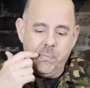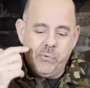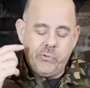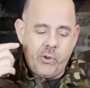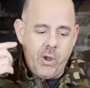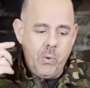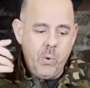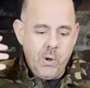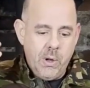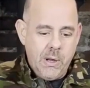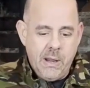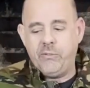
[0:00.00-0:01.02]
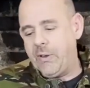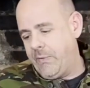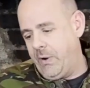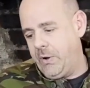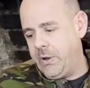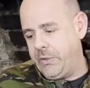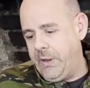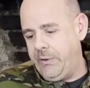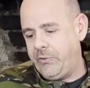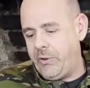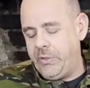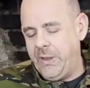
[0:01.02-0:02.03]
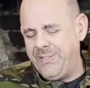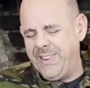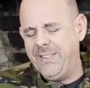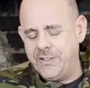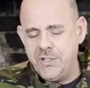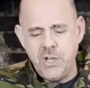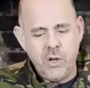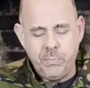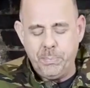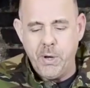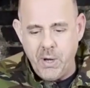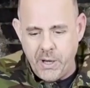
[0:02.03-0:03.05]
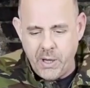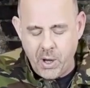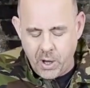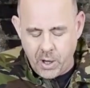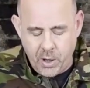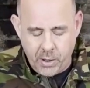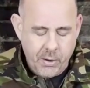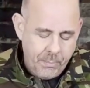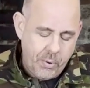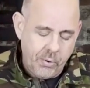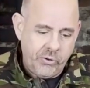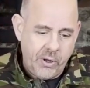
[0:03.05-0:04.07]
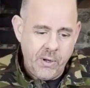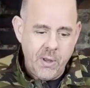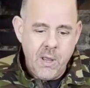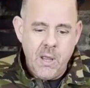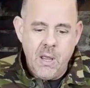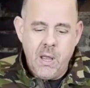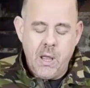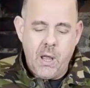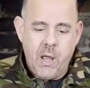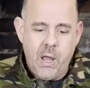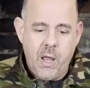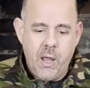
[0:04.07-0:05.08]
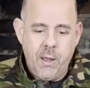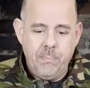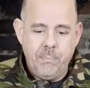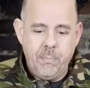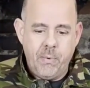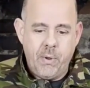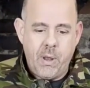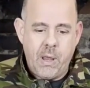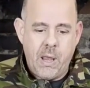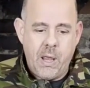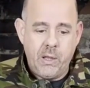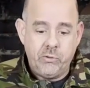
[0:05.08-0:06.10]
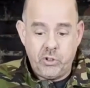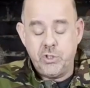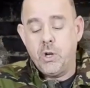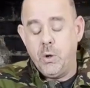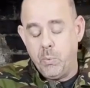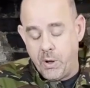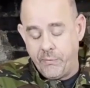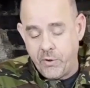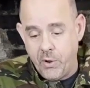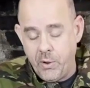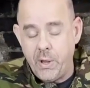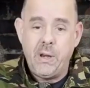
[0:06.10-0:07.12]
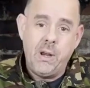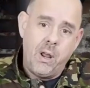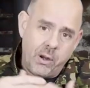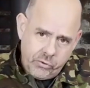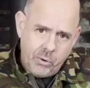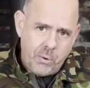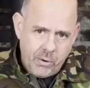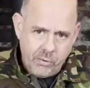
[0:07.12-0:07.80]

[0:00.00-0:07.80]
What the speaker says: So let's have a look at this. This is just purely an unboxing to show you what I've got, and then I'll do a